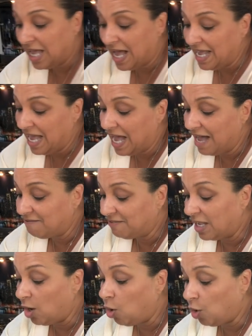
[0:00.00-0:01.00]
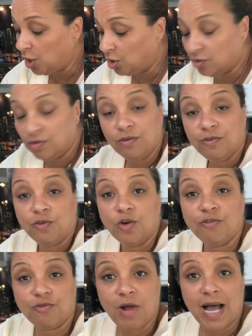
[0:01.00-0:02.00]
I have the oil for
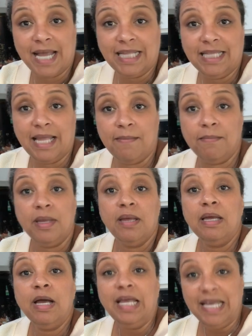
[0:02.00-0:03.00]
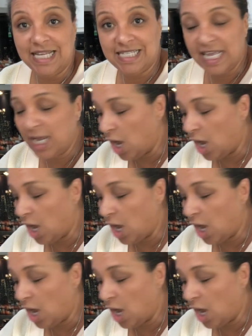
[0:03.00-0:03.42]
frying them heating